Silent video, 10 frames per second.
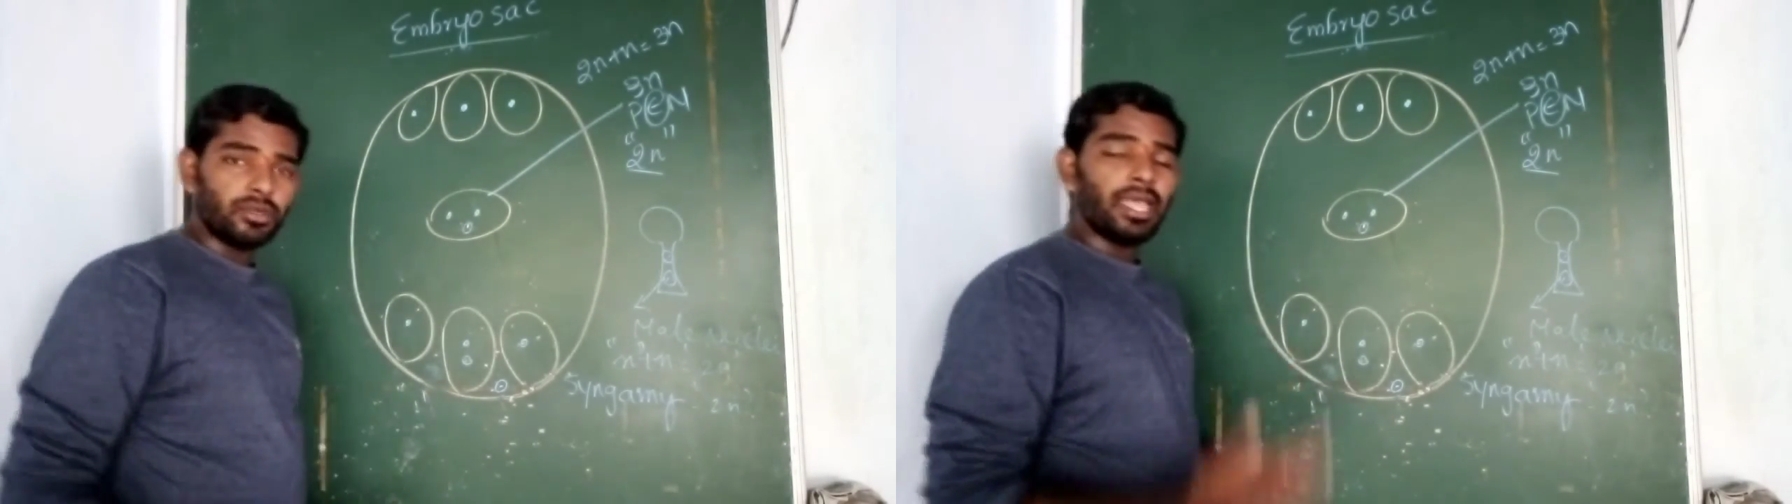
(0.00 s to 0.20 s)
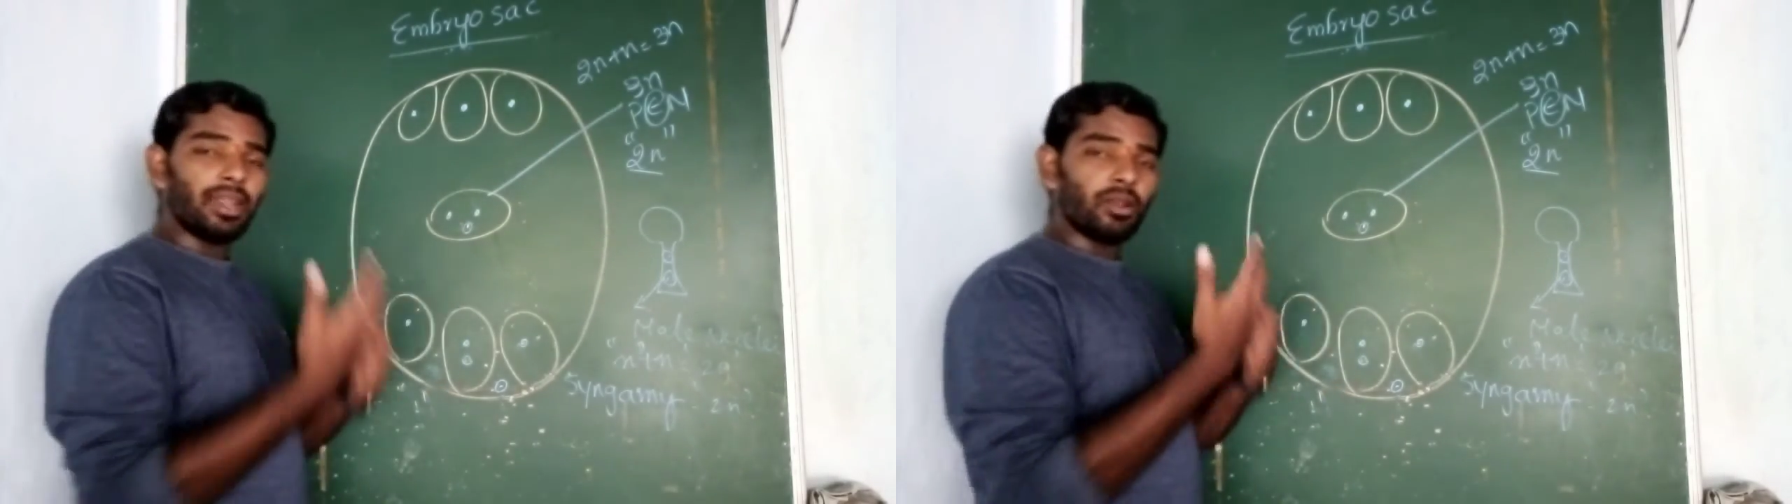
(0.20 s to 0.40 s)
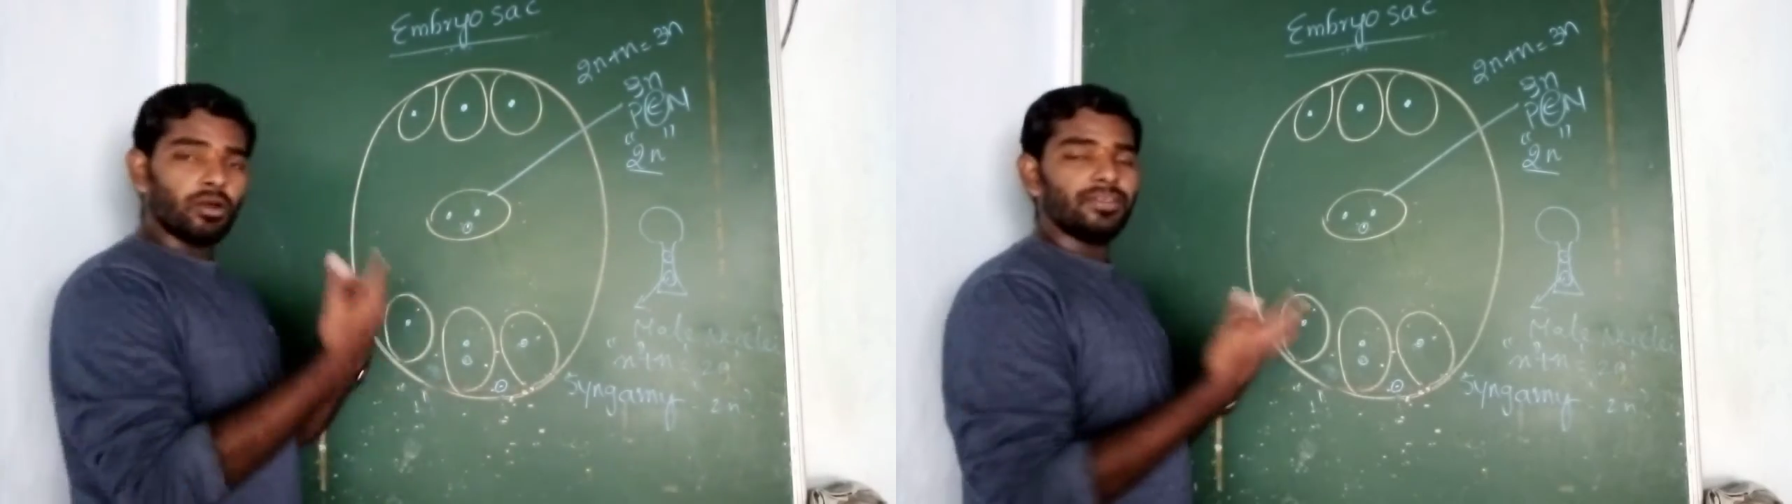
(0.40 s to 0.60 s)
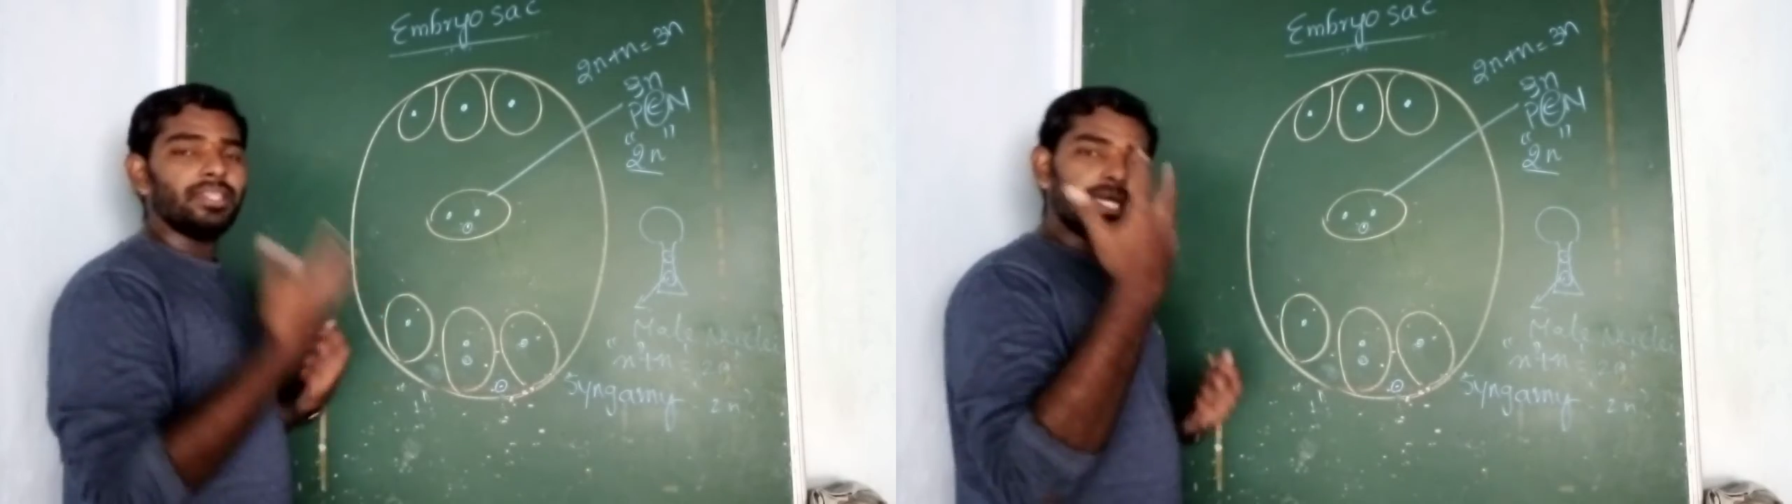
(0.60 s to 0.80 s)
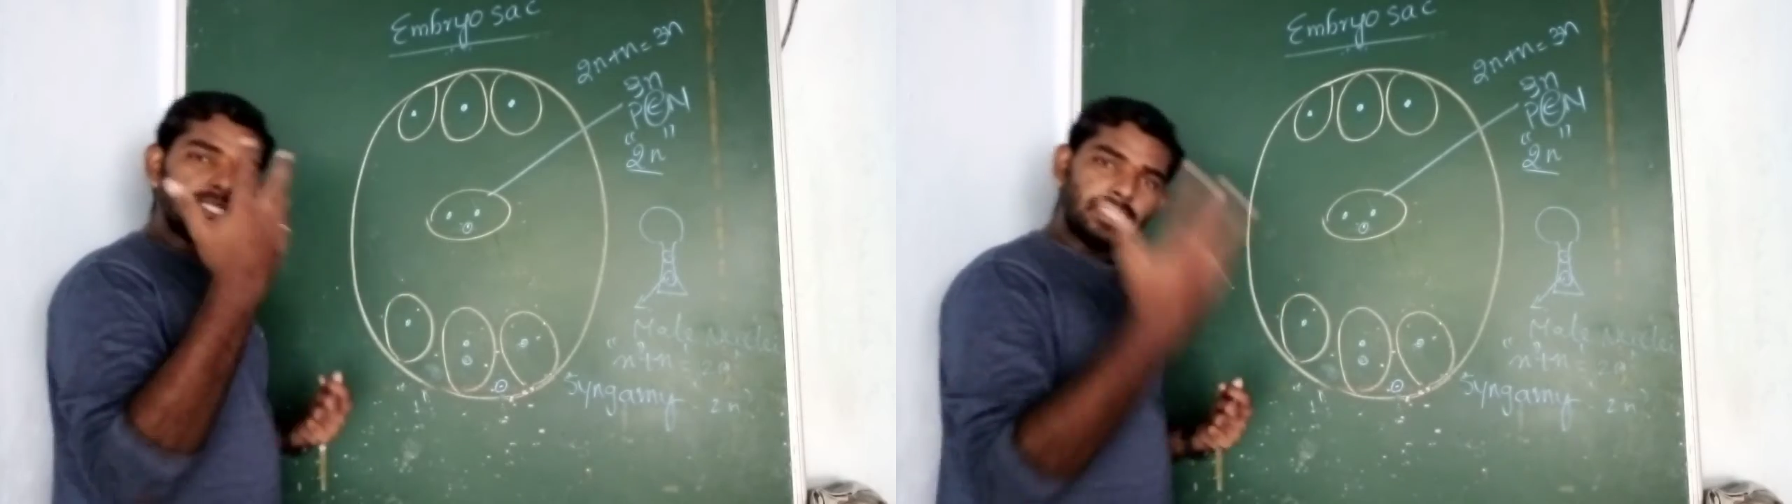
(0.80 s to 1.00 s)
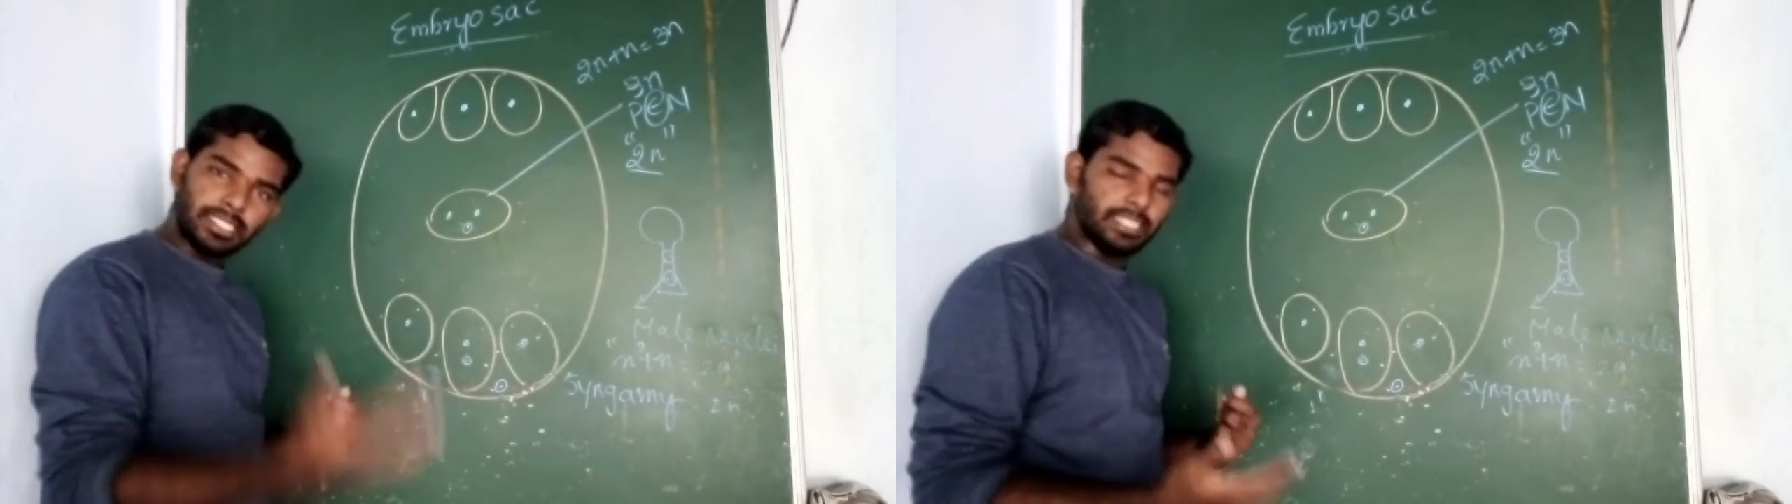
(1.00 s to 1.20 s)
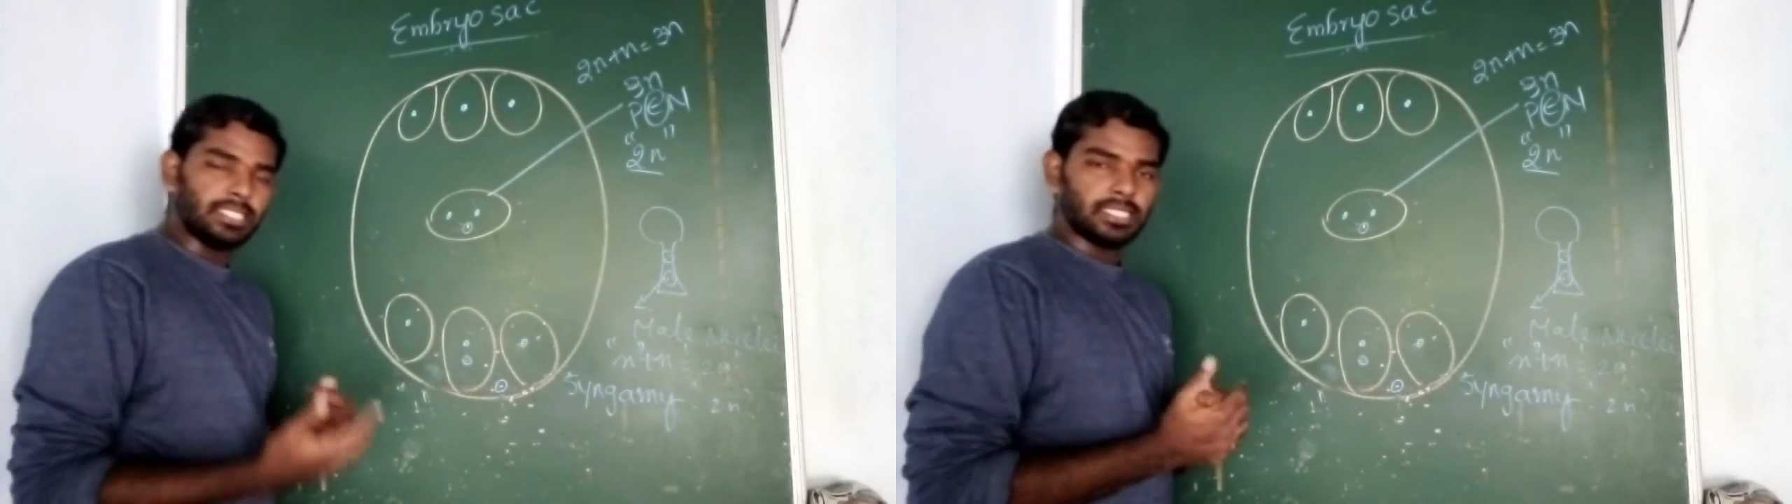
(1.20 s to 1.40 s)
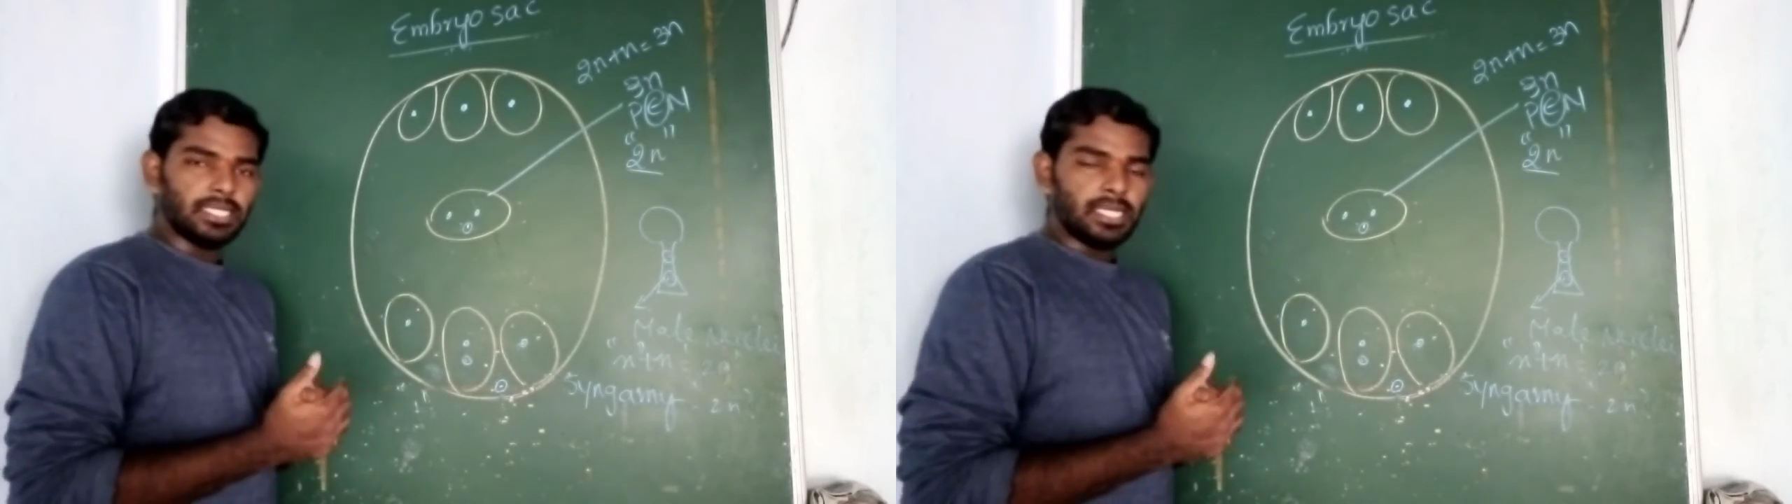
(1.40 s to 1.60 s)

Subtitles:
along with the seeds.